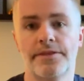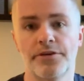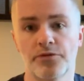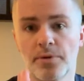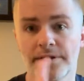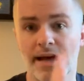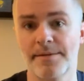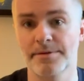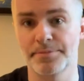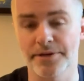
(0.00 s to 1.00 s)
there's one
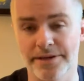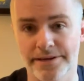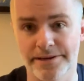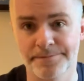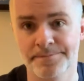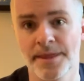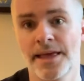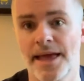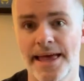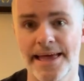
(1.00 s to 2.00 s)
comic book in here.
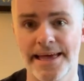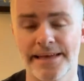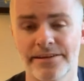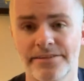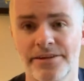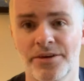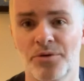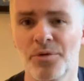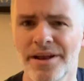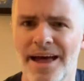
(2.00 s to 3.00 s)
And
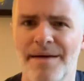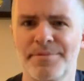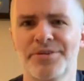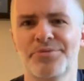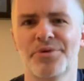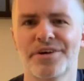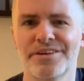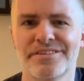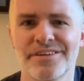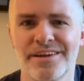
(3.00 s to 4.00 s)
what happened
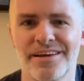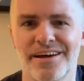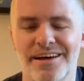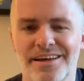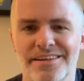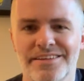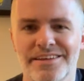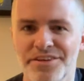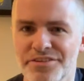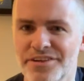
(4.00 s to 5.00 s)
was uh,
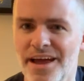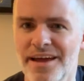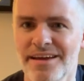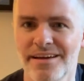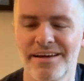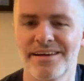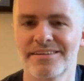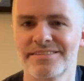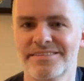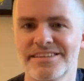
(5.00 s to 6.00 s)
the other day,
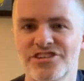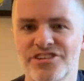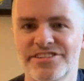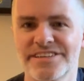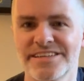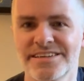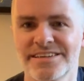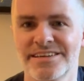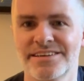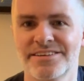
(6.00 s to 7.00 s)
uh, CGC
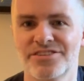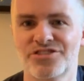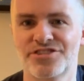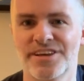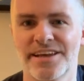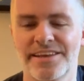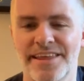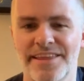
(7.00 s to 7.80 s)
said